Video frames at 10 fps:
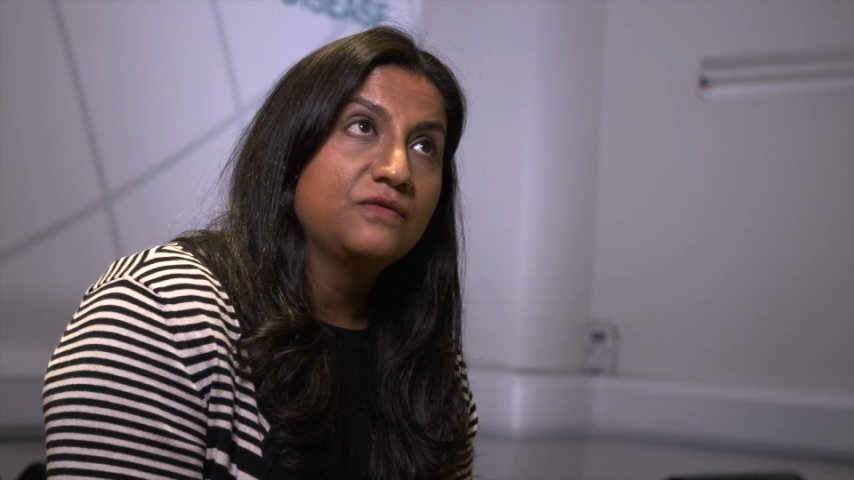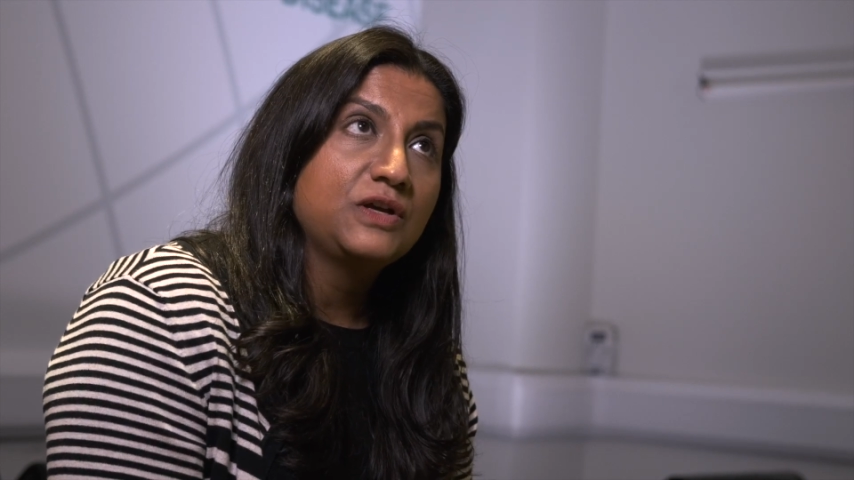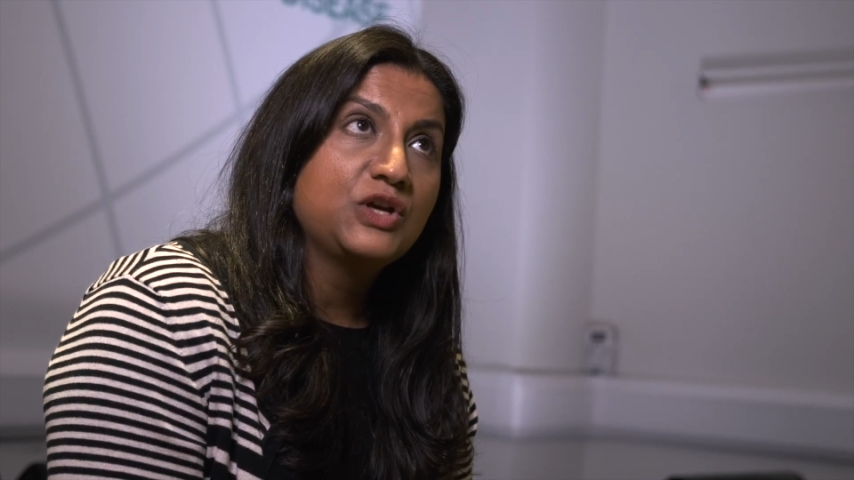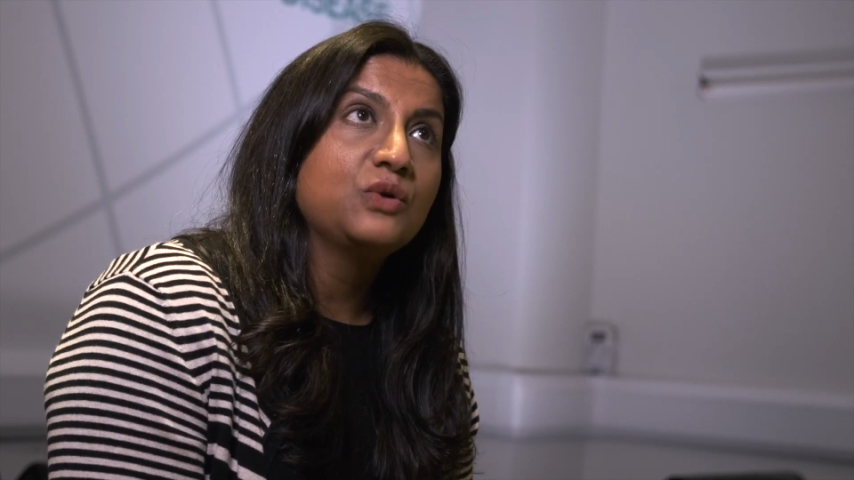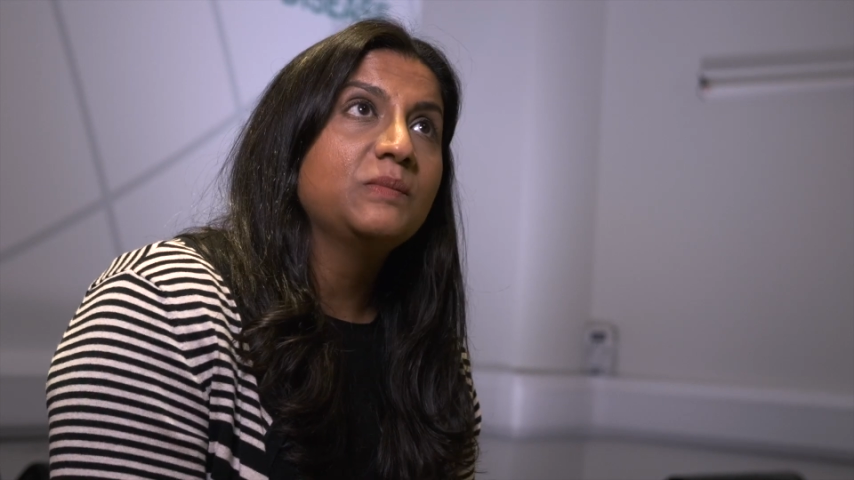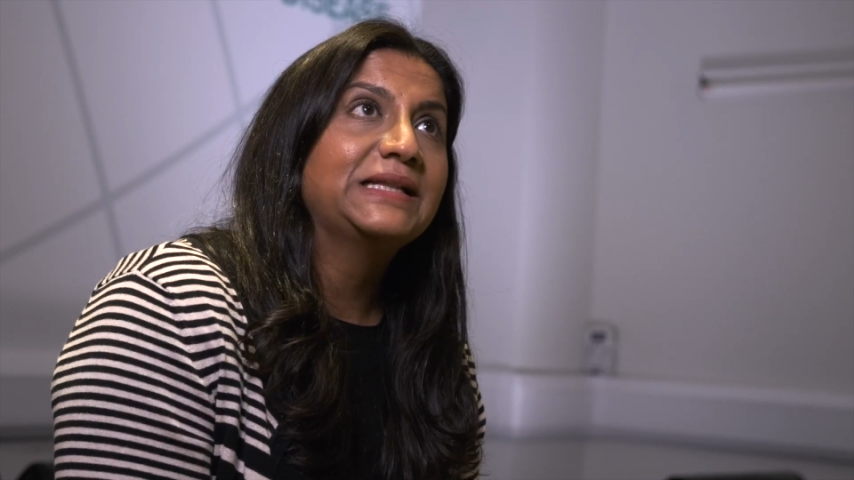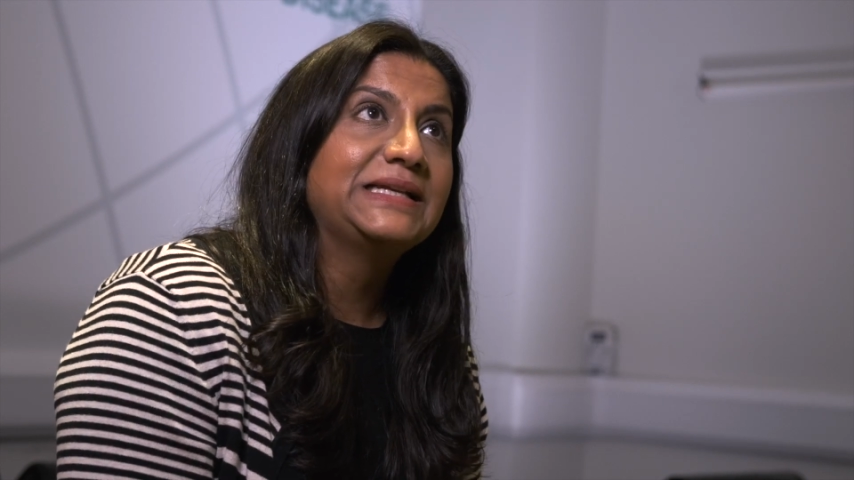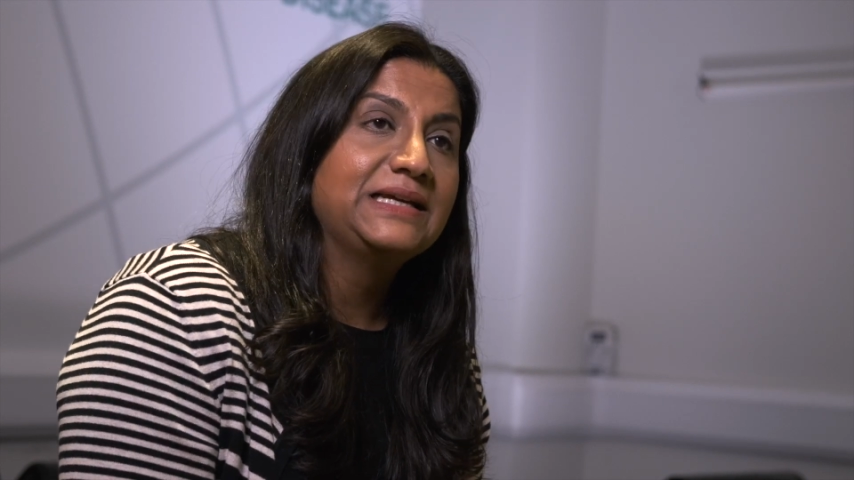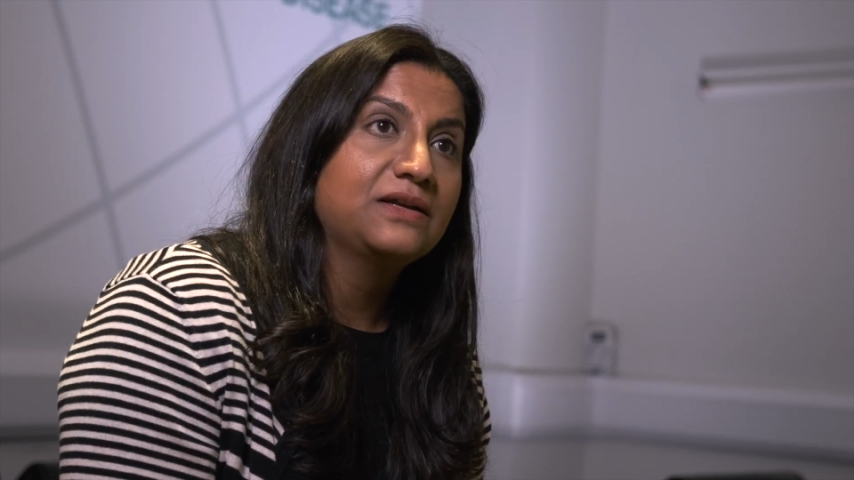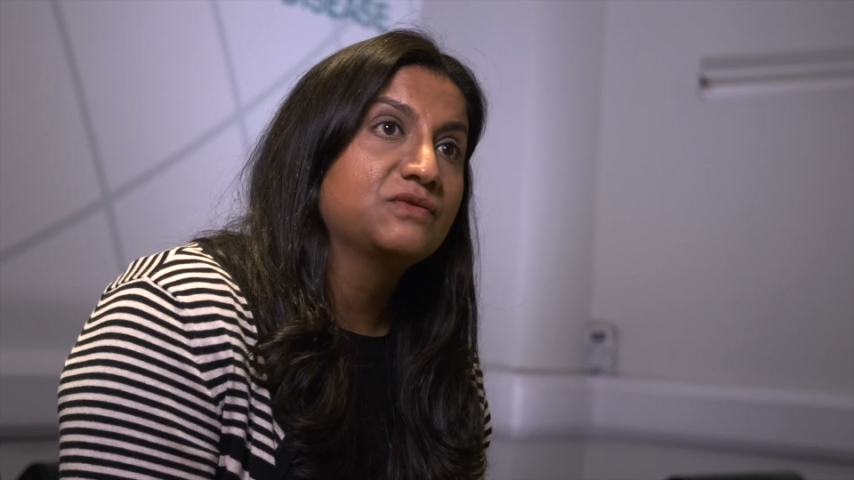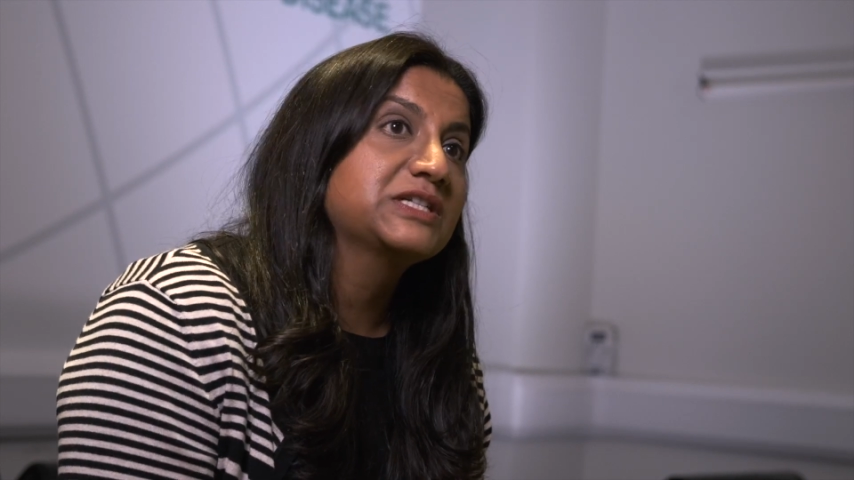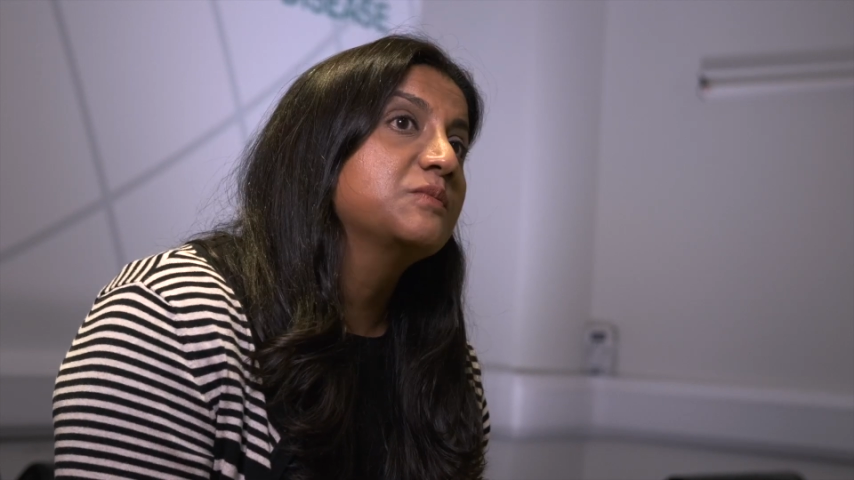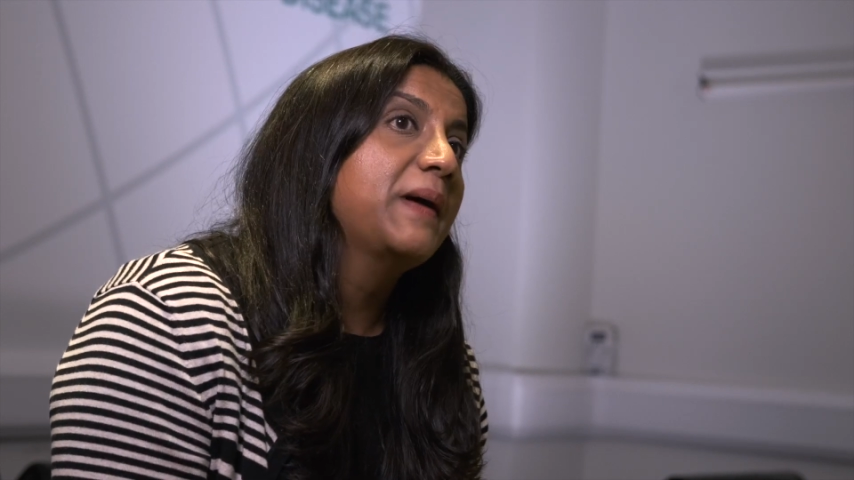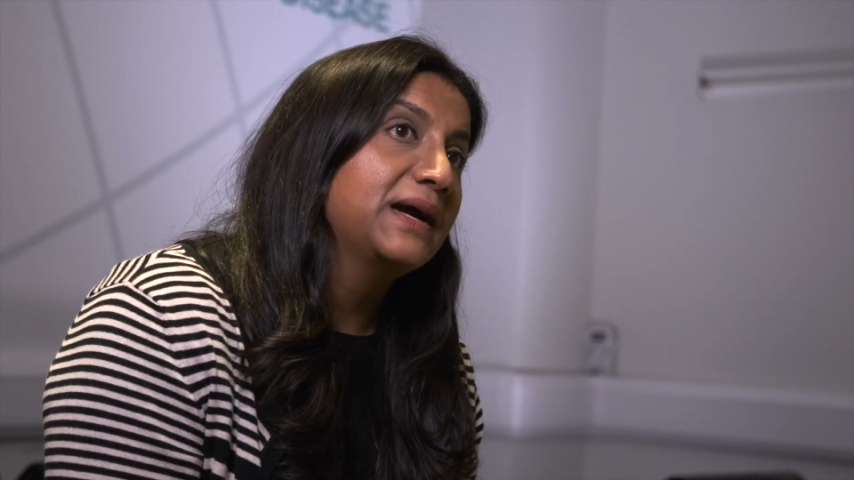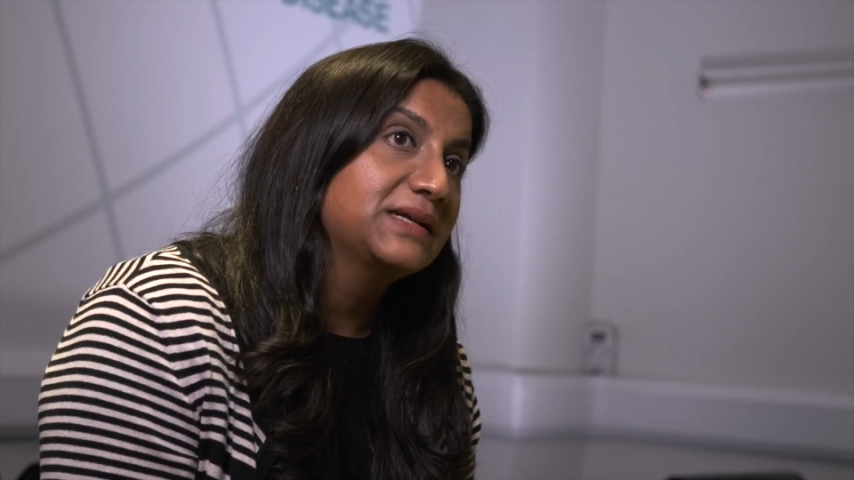humility and
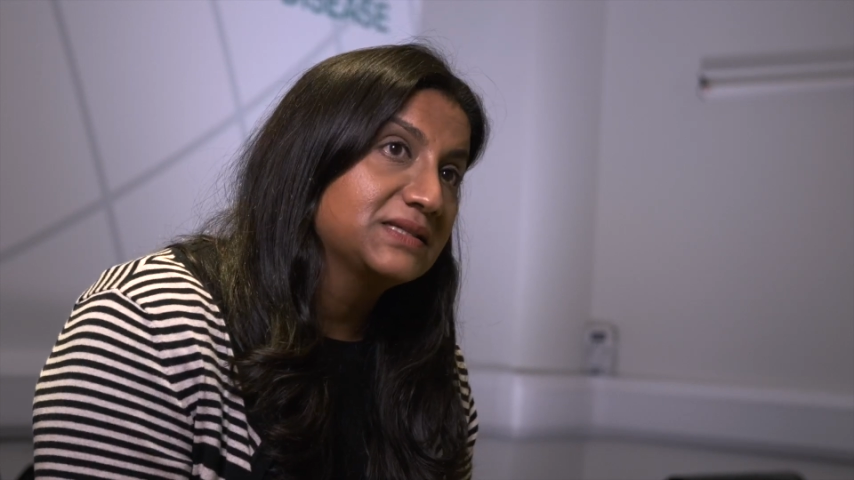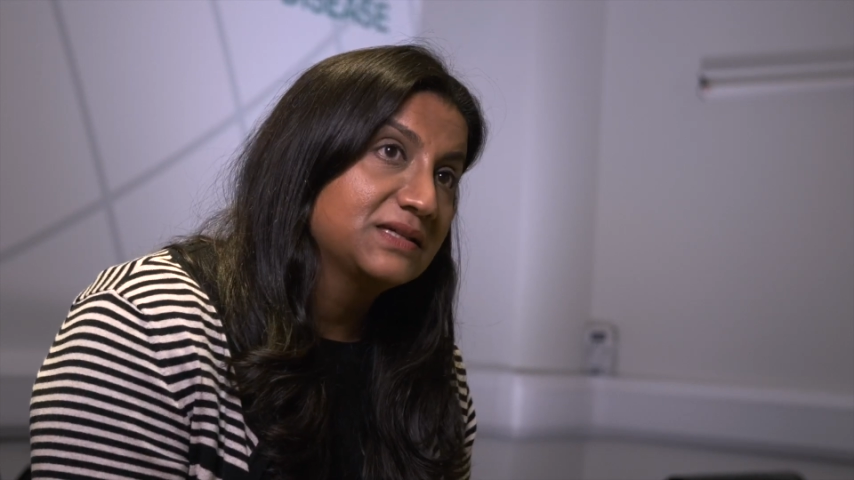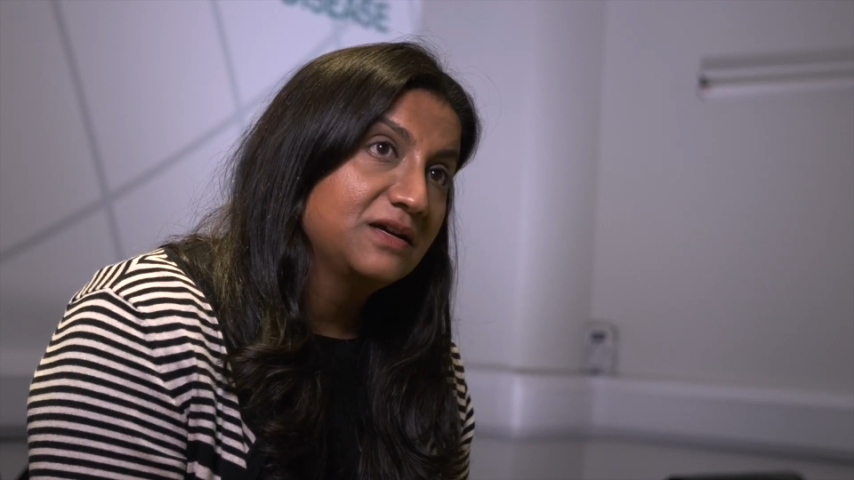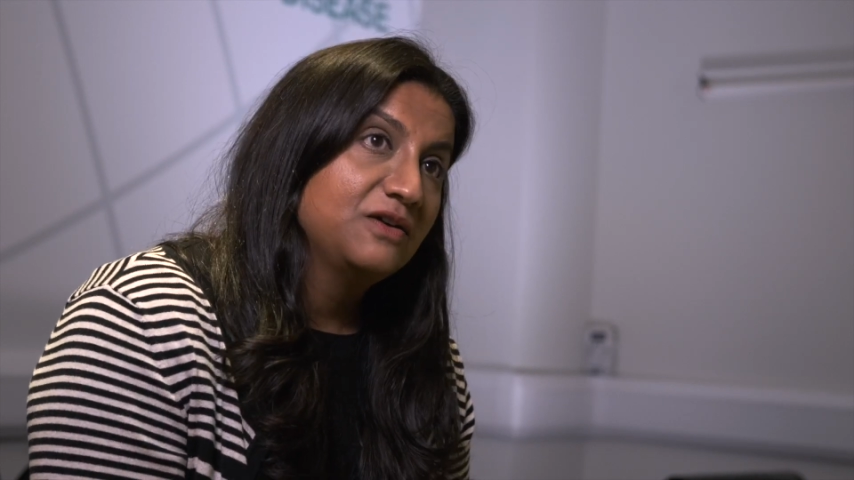respect